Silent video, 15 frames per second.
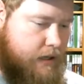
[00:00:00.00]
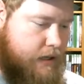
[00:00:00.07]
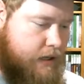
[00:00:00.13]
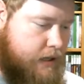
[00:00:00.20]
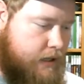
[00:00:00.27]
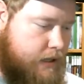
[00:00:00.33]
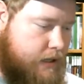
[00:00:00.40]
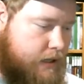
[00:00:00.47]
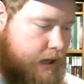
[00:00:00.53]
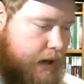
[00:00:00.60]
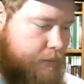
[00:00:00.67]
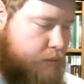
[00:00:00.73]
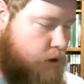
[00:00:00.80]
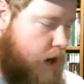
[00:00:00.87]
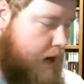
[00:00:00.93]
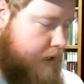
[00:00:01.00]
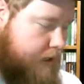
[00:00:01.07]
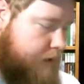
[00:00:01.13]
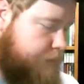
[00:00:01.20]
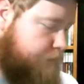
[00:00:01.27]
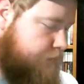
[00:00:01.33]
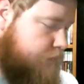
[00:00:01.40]
he got brought
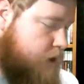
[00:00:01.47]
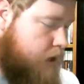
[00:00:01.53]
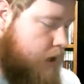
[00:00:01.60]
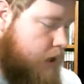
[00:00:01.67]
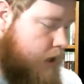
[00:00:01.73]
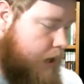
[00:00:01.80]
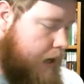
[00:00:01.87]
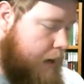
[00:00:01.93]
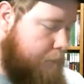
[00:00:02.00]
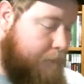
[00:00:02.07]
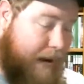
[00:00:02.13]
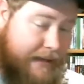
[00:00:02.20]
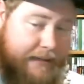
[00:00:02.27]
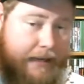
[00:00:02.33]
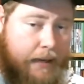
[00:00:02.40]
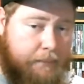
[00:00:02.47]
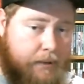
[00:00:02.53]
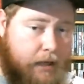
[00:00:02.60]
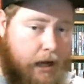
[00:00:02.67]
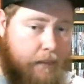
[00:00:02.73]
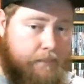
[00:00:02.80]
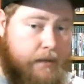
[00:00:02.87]
in by
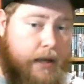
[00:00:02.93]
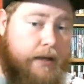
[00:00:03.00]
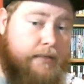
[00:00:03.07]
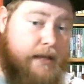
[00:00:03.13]
Capcom.